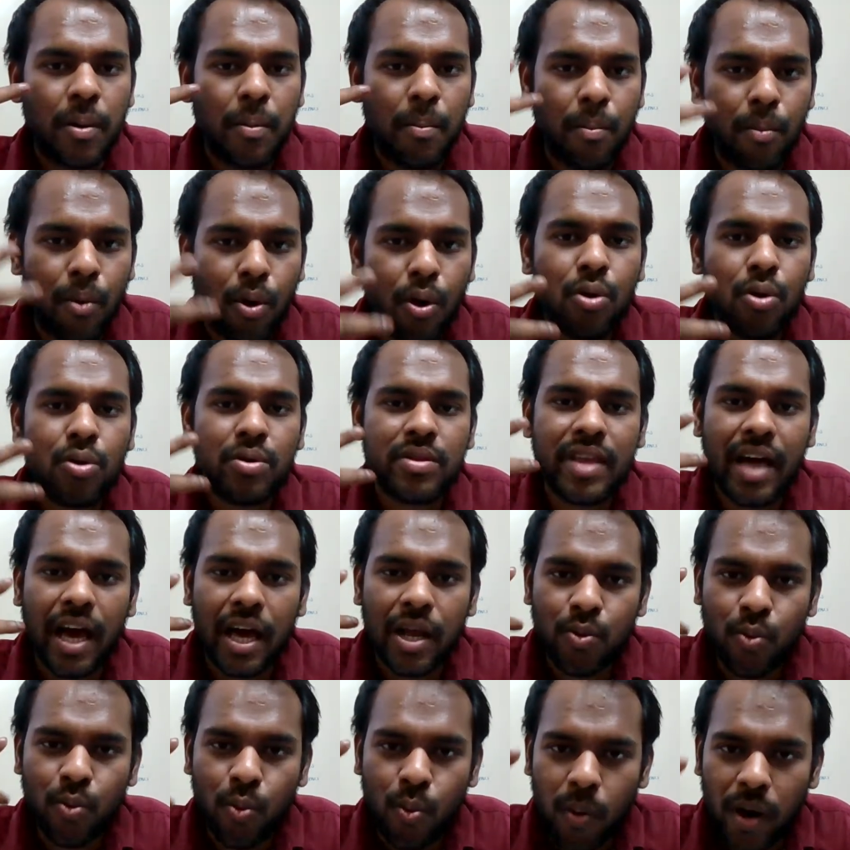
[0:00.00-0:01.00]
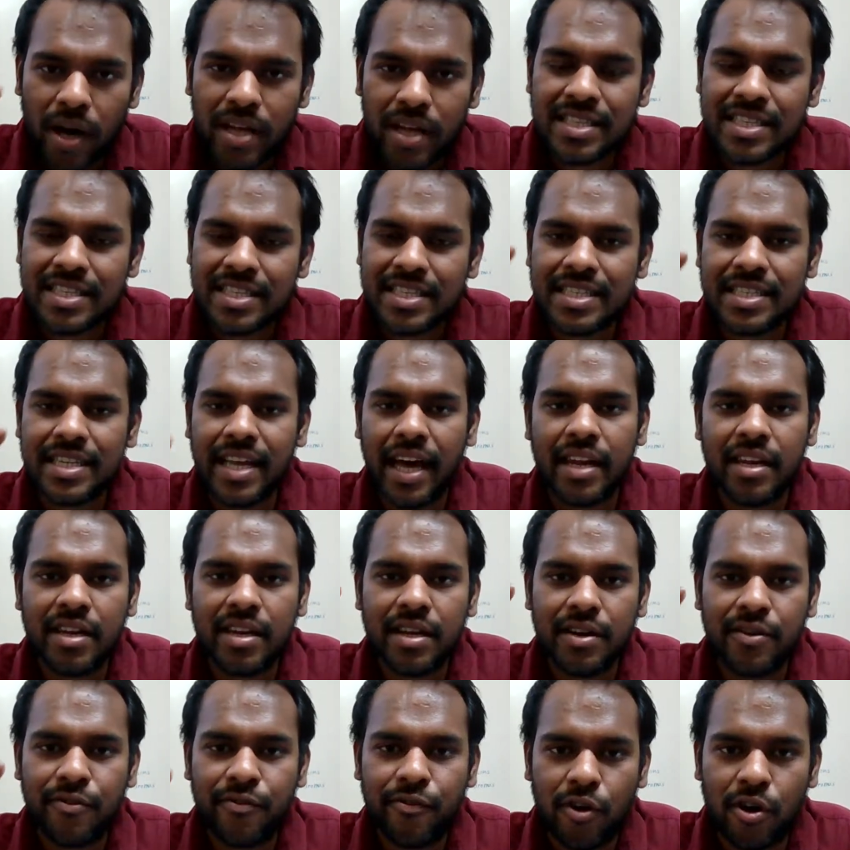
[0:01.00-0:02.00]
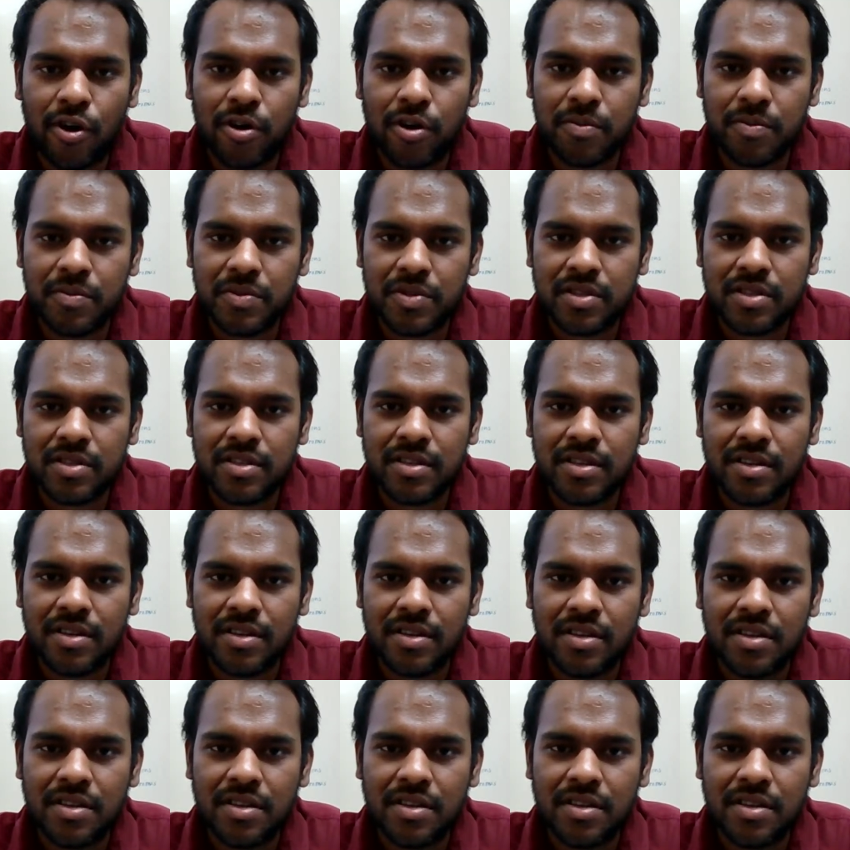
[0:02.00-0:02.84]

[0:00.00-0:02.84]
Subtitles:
more than one standard forms,